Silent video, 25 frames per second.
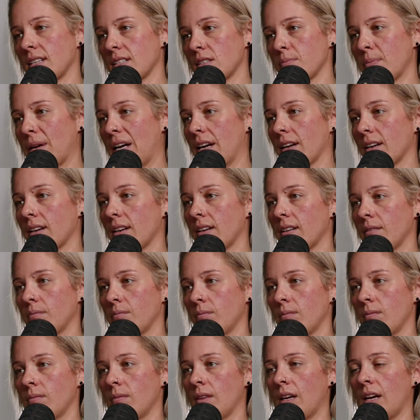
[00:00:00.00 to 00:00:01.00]
back.
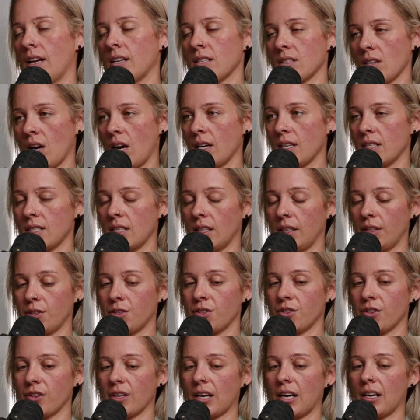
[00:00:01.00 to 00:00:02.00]
And it's kind of silly to
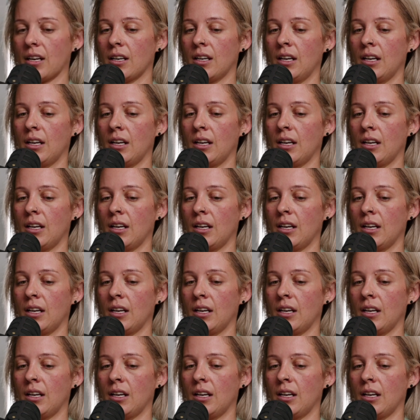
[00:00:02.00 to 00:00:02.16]
do that.